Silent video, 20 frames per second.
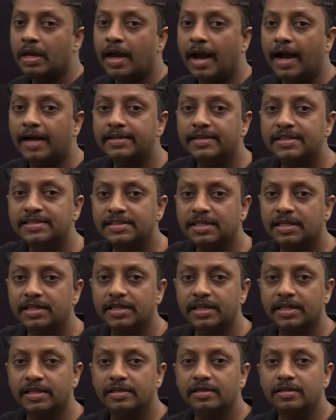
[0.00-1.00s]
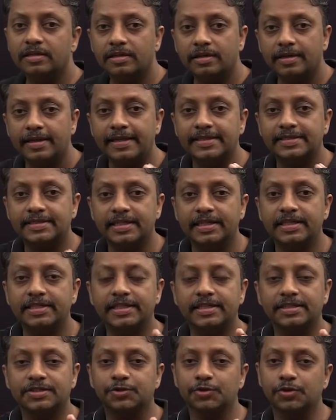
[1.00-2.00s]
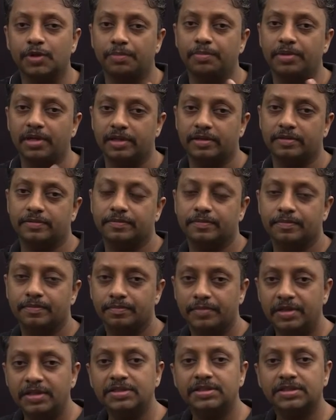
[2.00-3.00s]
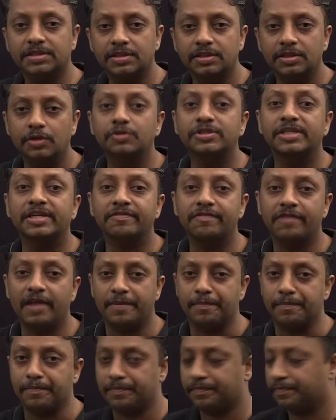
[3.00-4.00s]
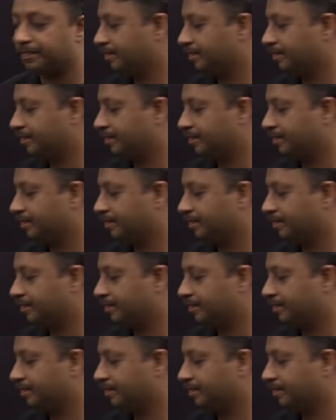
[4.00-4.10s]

And this container is heated suitably, means using flame.